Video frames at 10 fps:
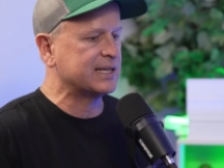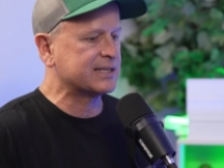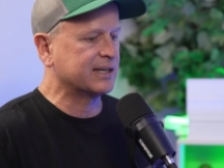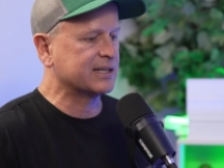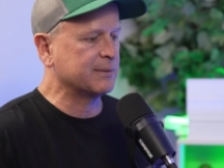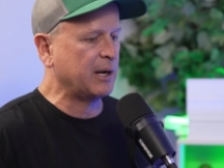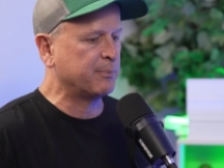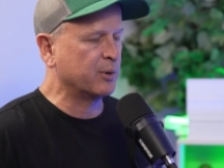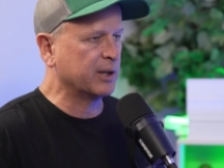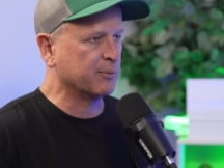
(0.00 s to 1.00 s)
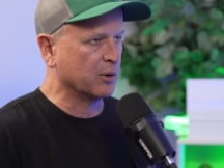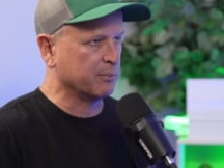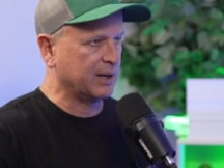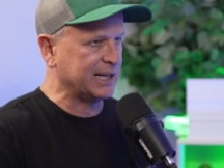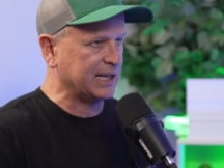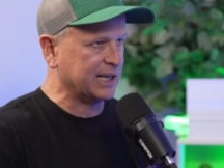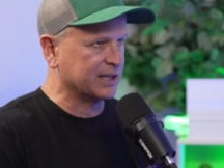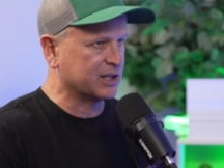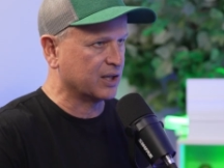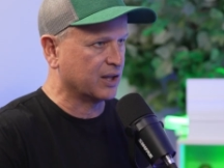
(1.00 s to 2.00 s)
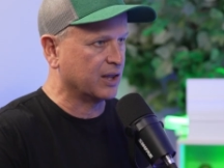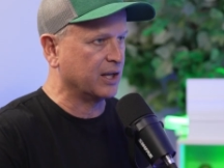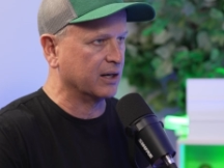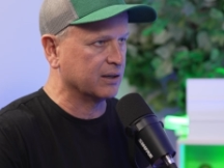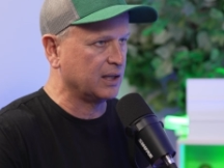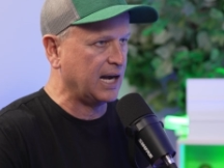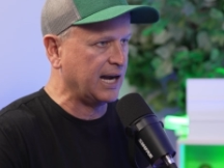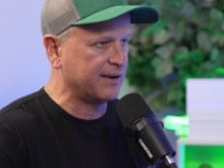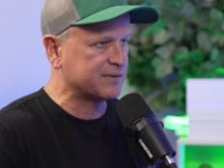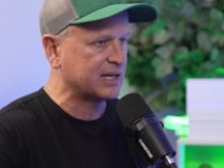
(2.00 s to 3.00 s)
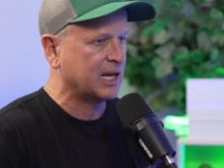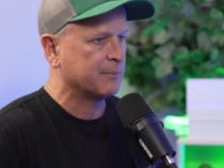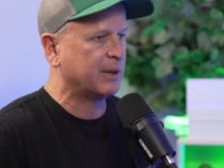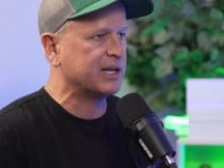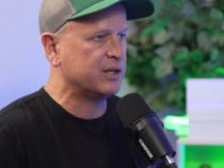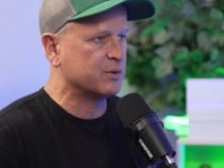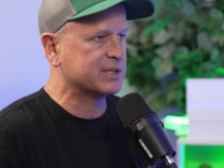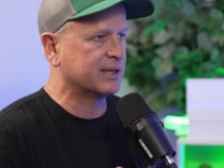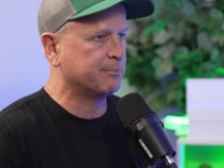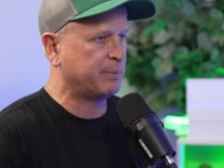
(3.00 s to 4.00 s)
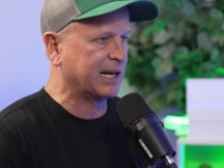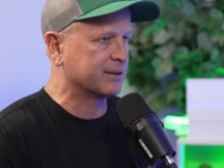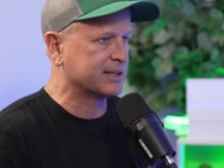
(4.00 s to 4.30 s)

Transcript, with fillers: these things about putting more money into their lives by using better